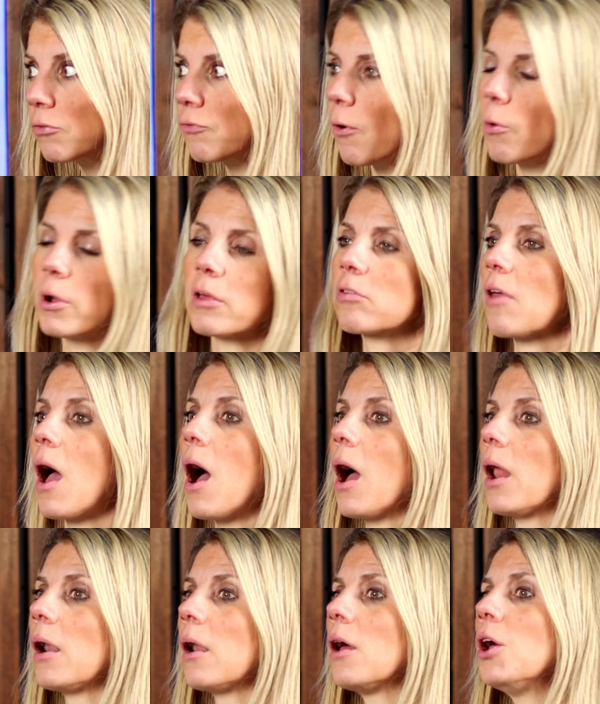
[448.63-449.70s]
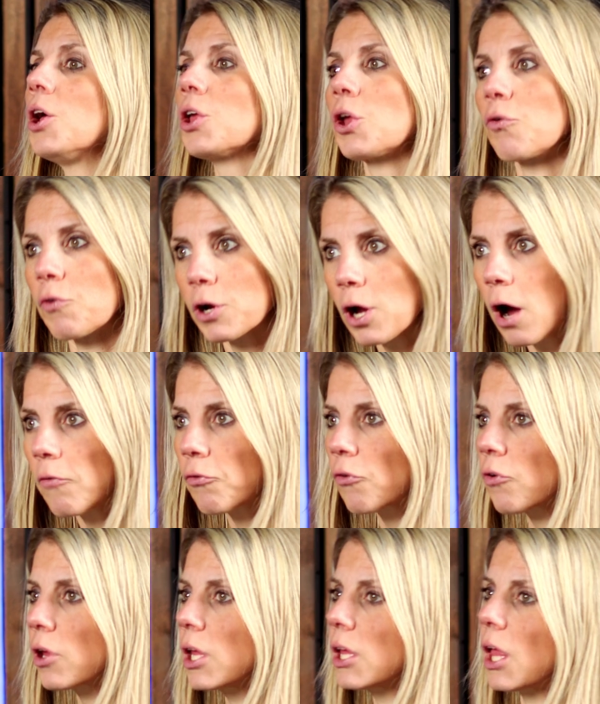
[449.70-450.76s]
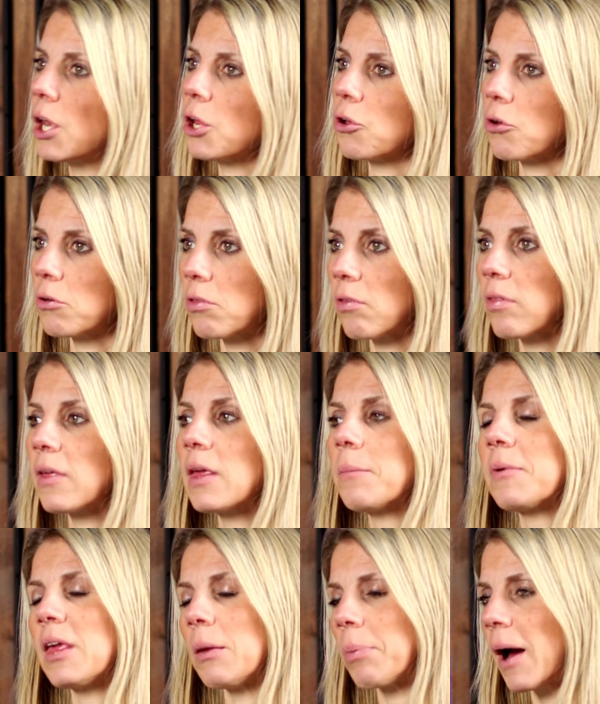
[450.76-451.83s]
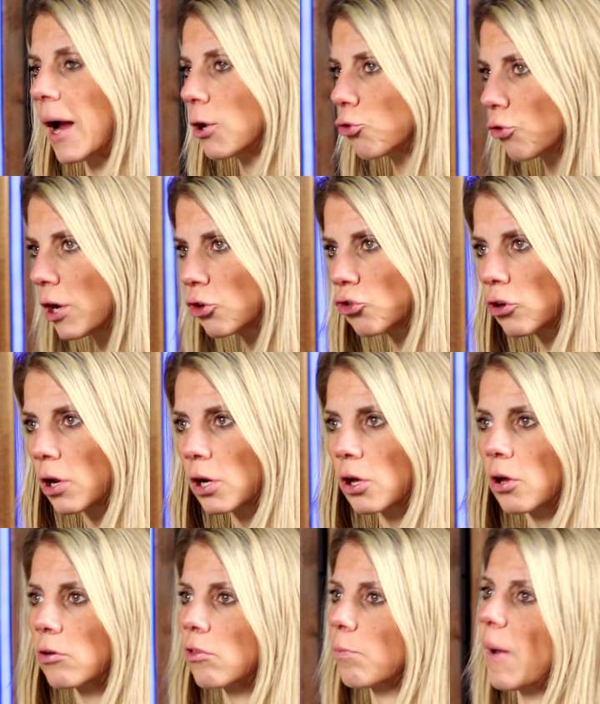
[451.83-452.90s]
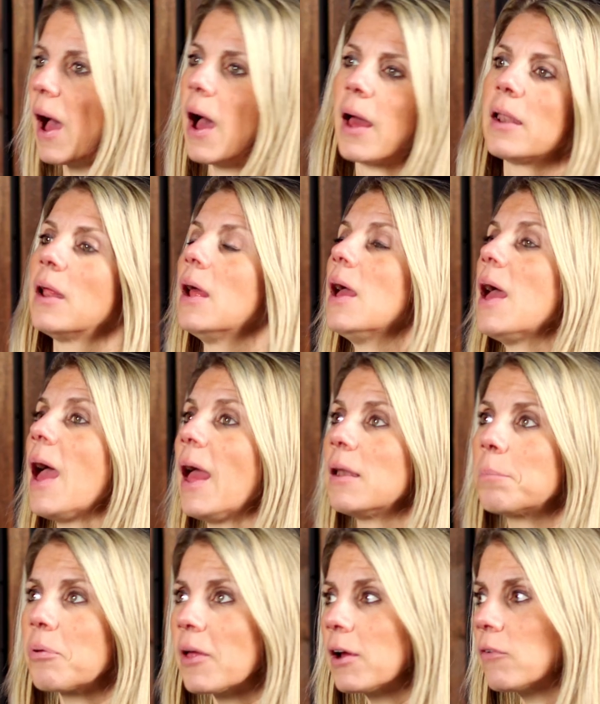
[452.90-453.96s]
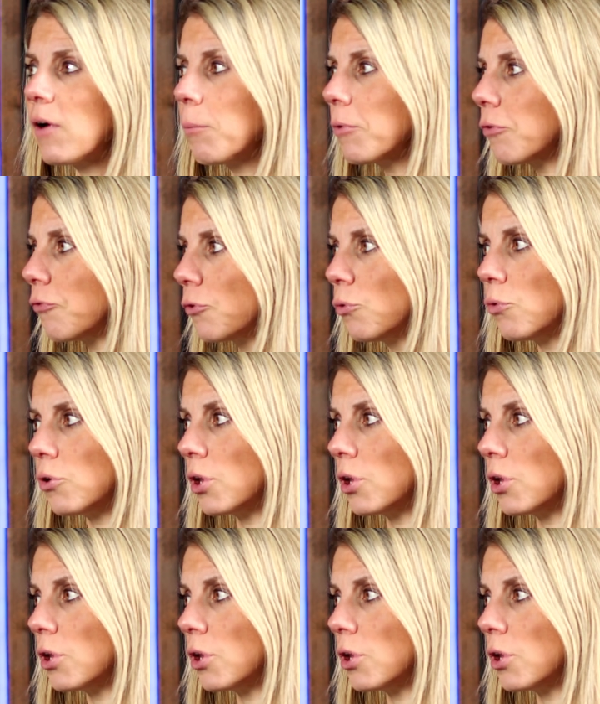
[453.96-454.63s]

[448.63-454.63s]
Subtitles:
Focus on your recovery, getting good sleep, keep hydration in a good spot, and play around with food.